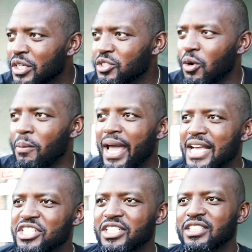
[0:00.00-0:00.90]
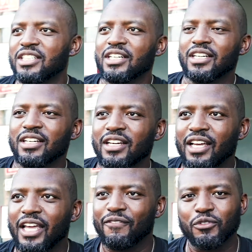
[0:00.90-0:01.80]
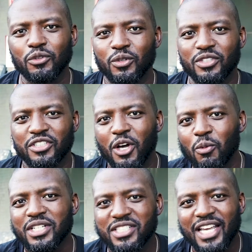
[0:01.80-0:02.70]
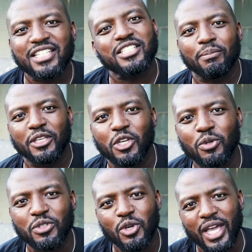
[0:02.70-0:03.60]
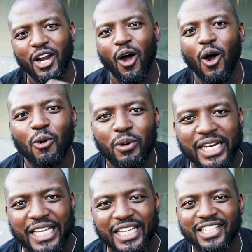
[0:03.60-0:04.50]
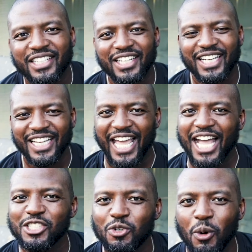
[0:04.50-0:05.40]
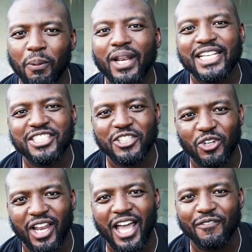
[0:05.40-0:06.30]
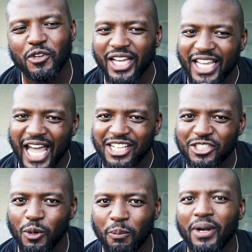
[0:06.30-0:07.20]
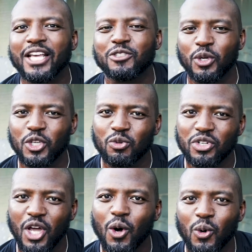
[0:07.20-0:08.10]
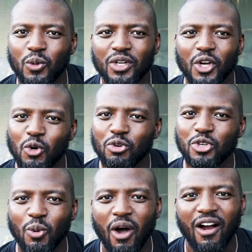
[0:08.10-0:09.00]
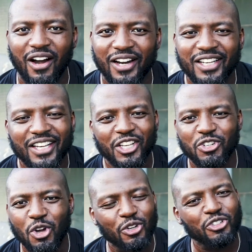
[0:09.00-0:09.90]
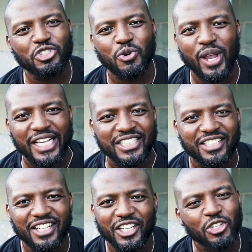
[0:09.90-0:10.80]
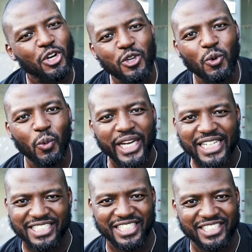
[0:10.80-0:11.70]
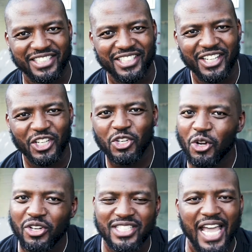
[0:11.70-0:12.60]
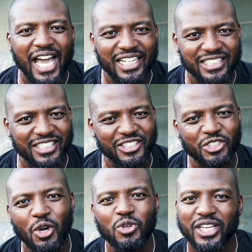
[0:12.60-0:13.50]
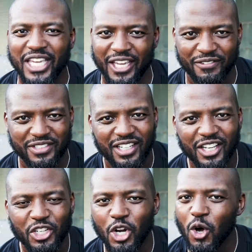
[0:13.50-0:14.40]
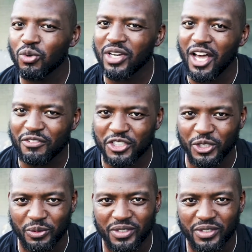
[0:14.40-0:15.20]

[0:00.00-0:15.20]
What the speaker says: So imagine if someone says something to you, you had already gotten to a place in your life, you had gotten to a place where you know who you are, you know your strengths, you know your weaknesses, you know your talents, you know your gifts, you know who loves you.